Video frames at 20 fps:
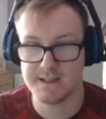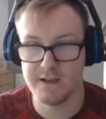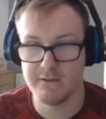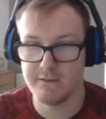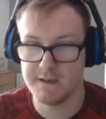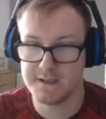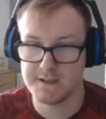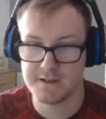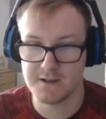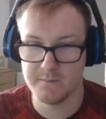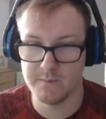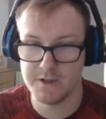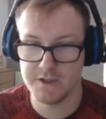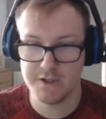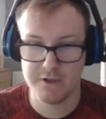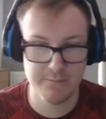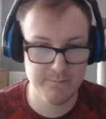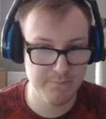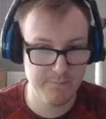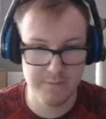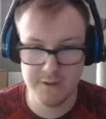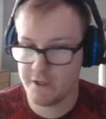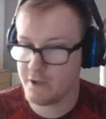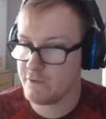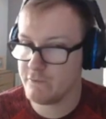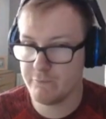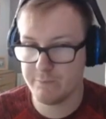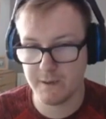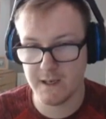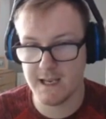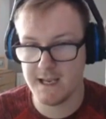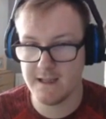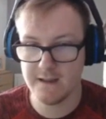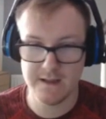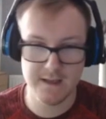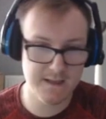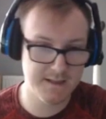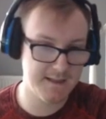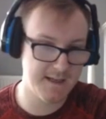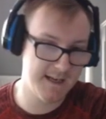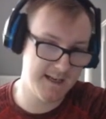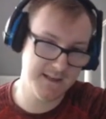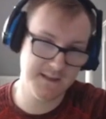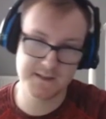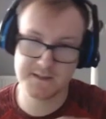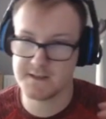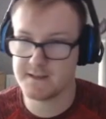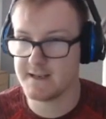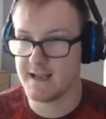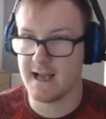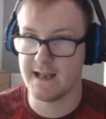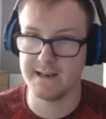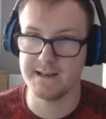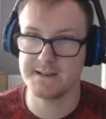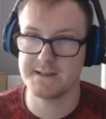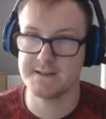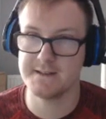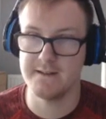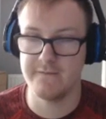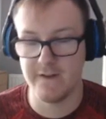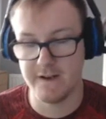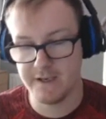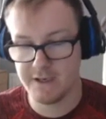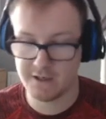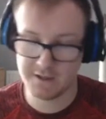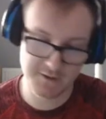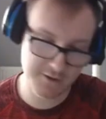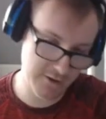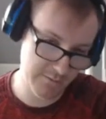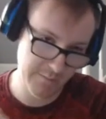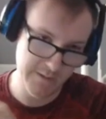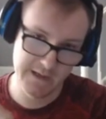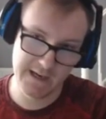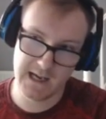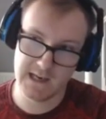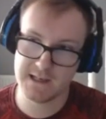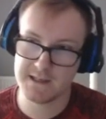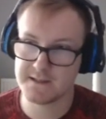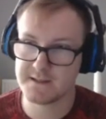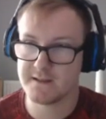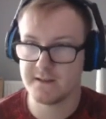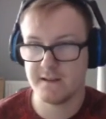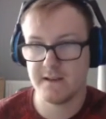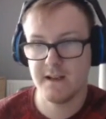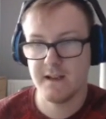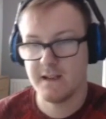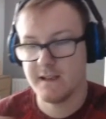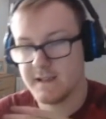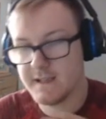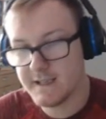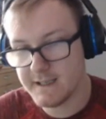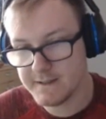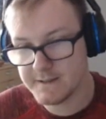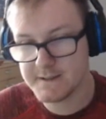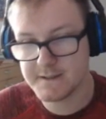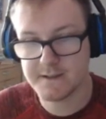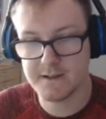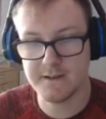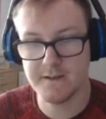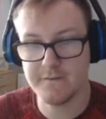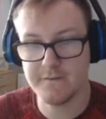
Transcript: when it's summoned. You play this instant Alistair, then you can summon the Alistair instant